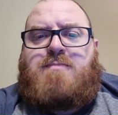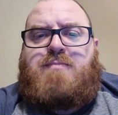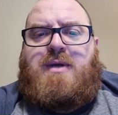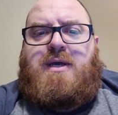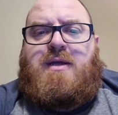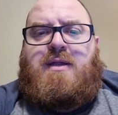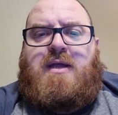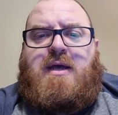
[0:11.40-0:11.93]

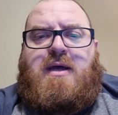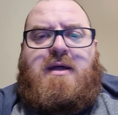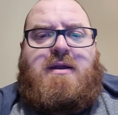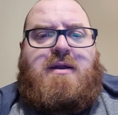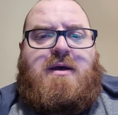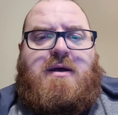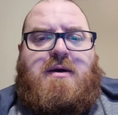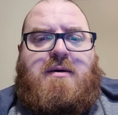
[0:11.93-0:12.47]
being
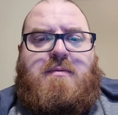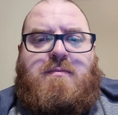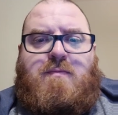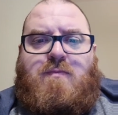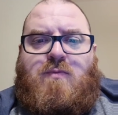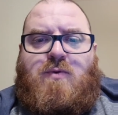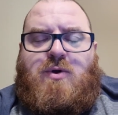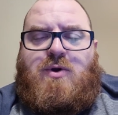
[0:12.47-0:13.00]
that
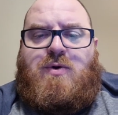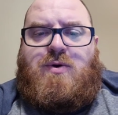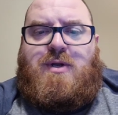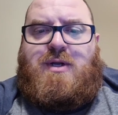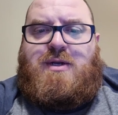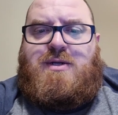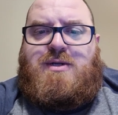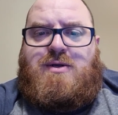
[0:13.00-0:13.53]
we're
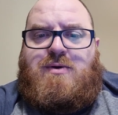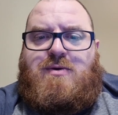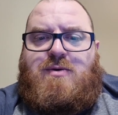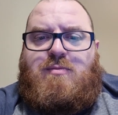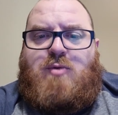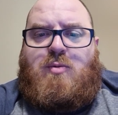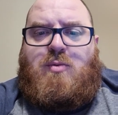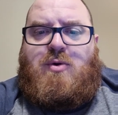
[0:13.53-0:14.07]
going
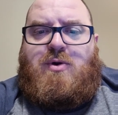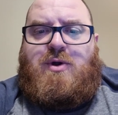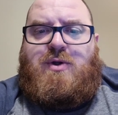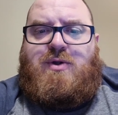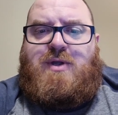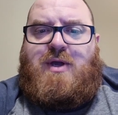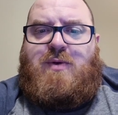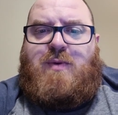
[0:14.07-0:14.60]
into
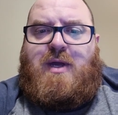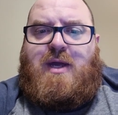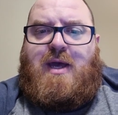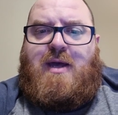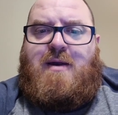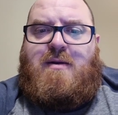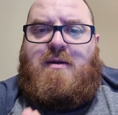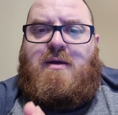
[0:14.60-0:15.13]
Memorial Day
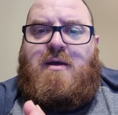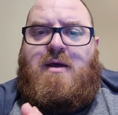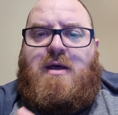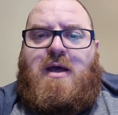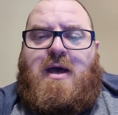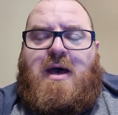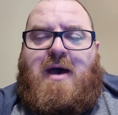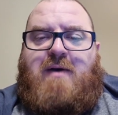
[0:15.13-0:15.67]
weekend,
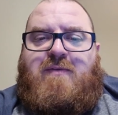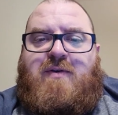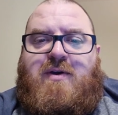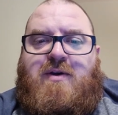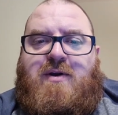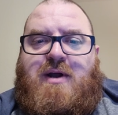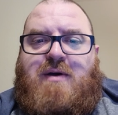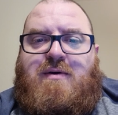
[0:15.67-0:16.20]
I
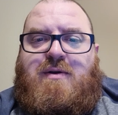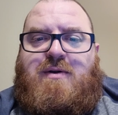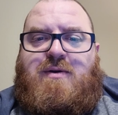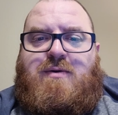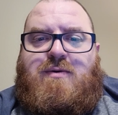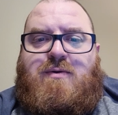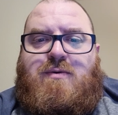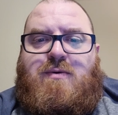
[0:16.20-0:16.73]
figured I would
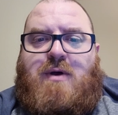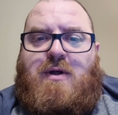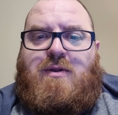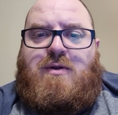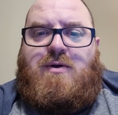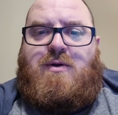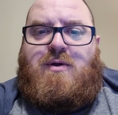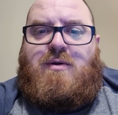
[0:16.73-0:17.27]
do a
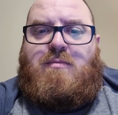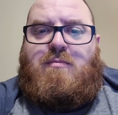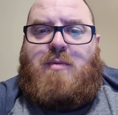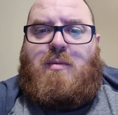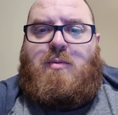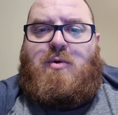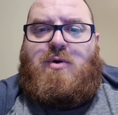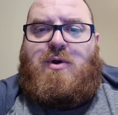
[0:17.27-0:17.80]
little
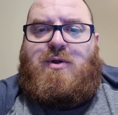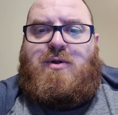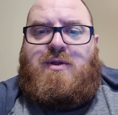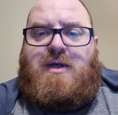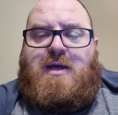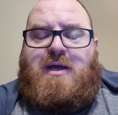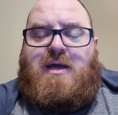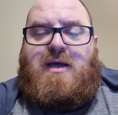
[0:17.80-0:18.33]
Memorial
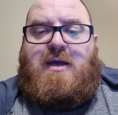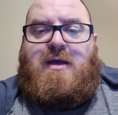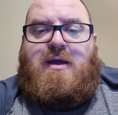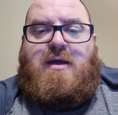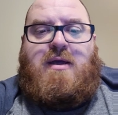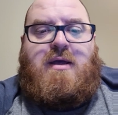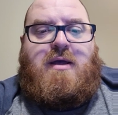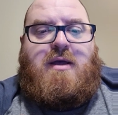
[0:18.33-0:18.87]
Day
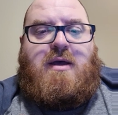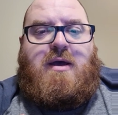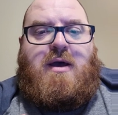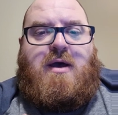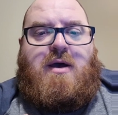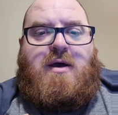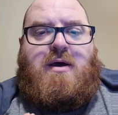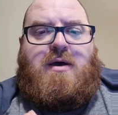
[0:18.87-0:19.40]

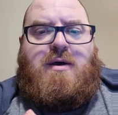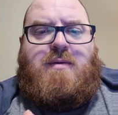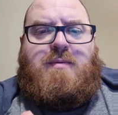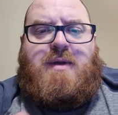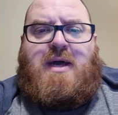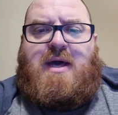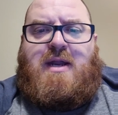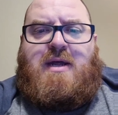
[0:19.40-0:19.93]

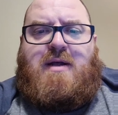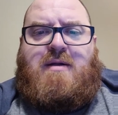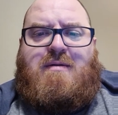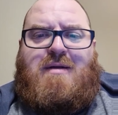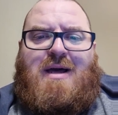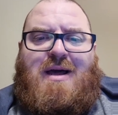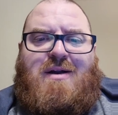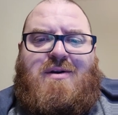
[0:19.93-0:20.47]
kind of,
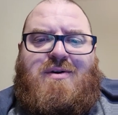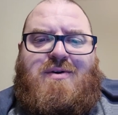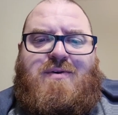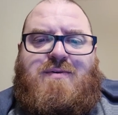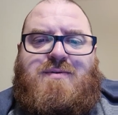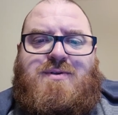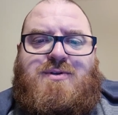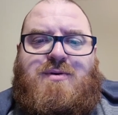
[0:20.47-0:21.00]
I don't
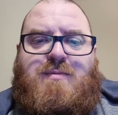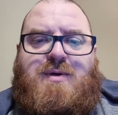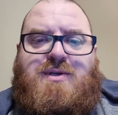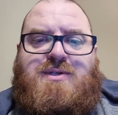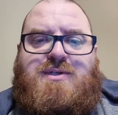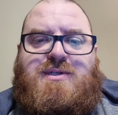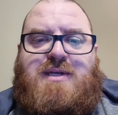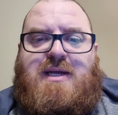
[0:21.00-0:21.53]
know, so
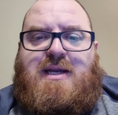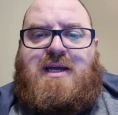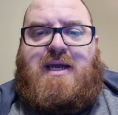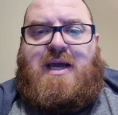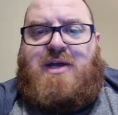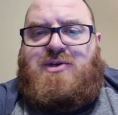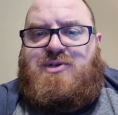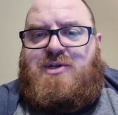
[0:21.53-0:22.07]
much
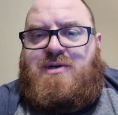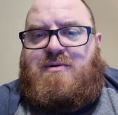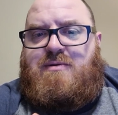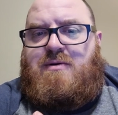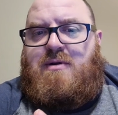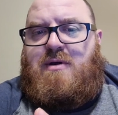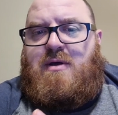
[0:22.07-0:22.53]
dedication